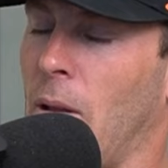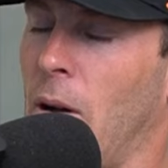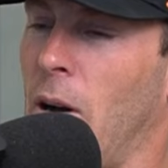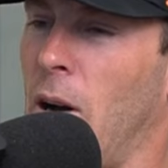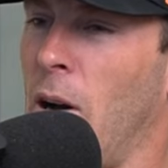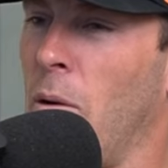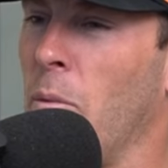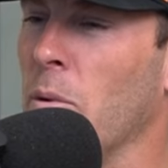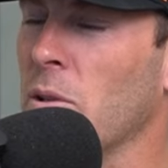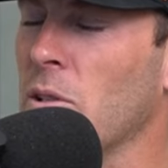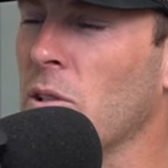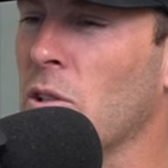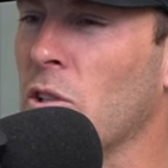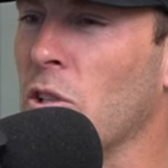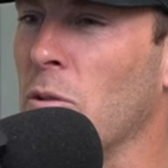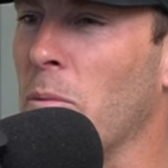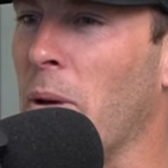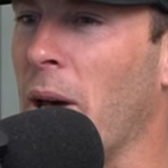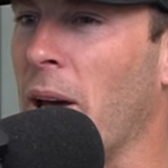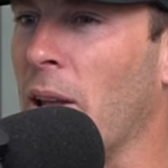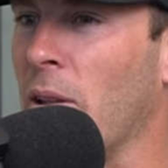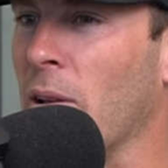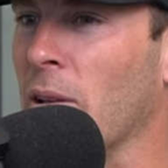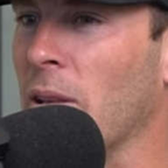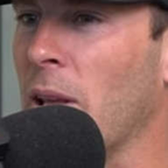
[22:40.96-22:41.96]
Oh, it wasn't too
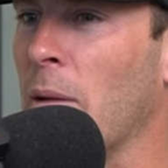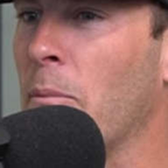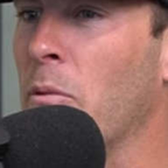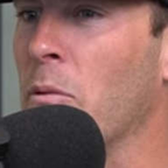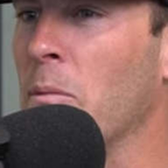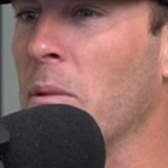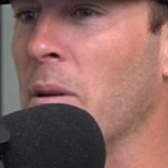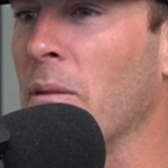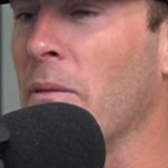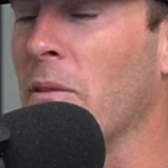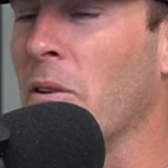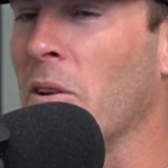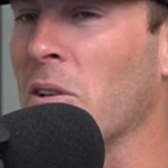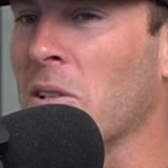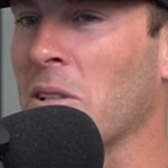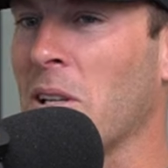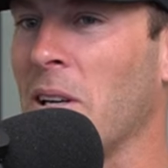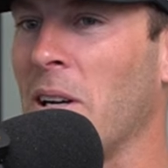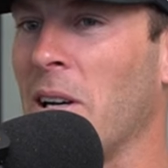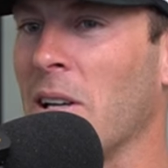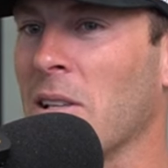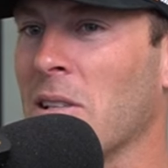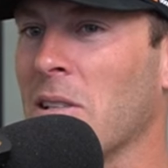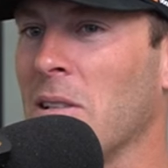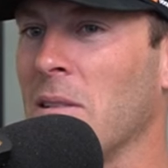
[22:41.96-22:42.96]
bad. Like they put me in first
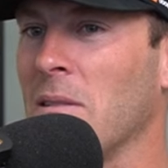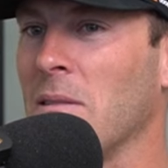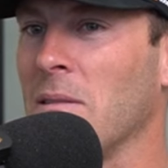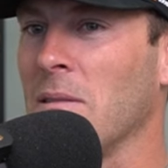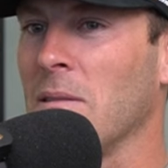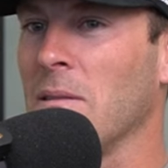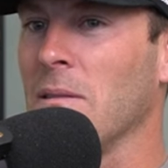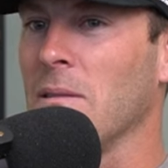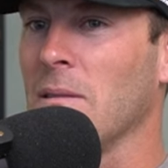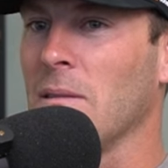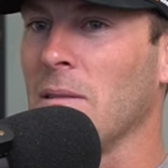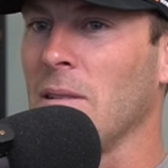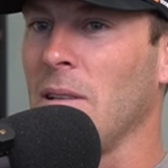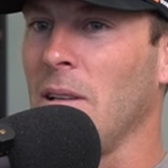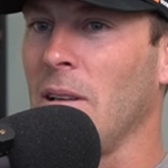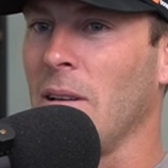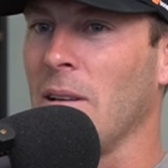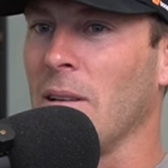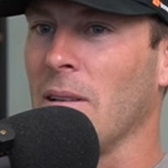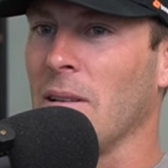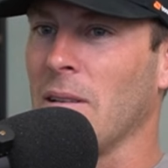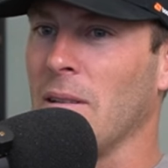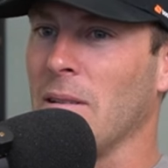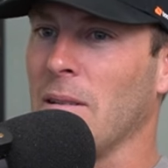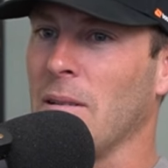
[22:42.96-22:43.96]
class, and you know,